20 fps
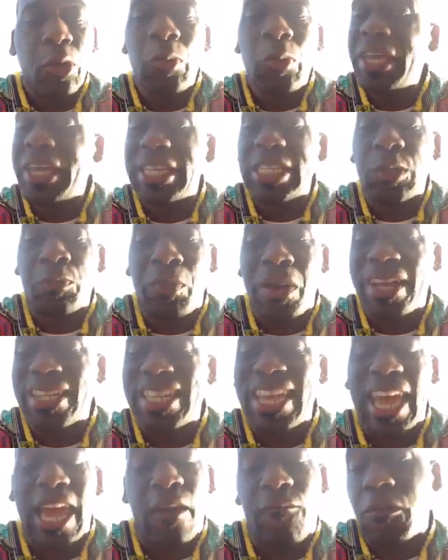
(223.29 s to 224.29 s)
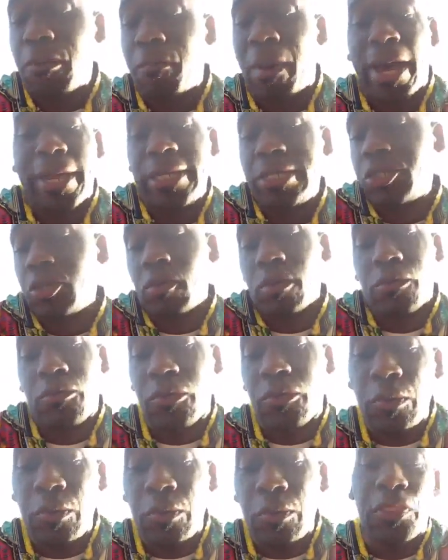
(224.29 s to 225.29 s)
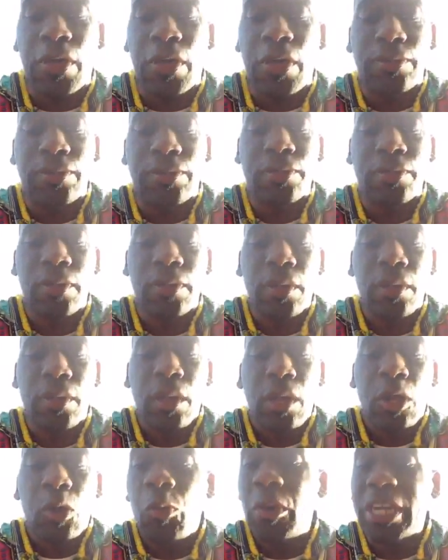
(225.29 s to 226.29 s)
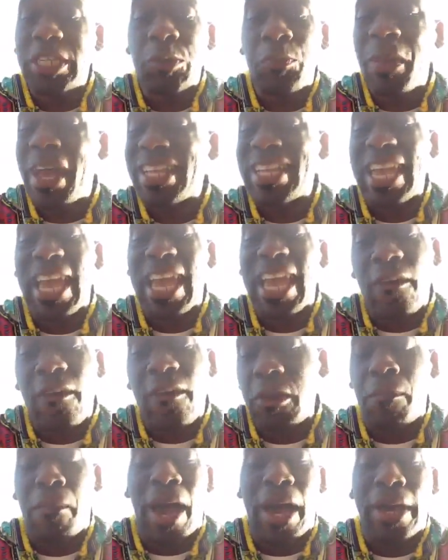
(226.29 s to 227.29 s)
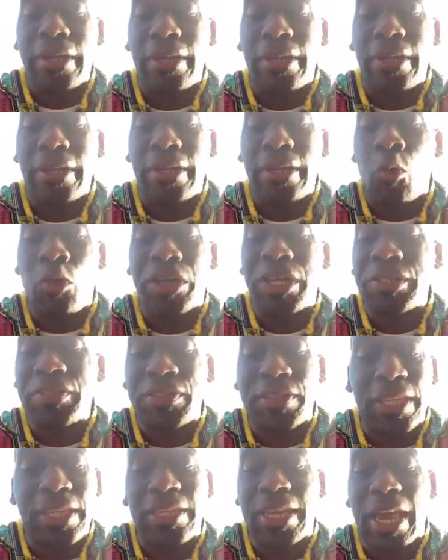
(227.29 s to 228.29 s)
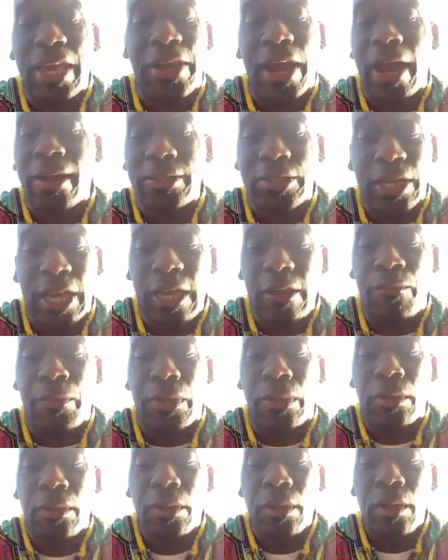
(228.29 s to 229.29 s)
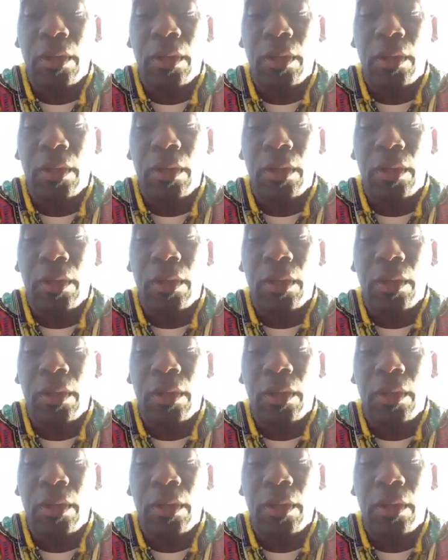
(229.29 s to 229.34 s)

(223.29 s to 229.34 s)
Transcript: we expect everybody to agree with us. We expect everybody to want a seat at our table.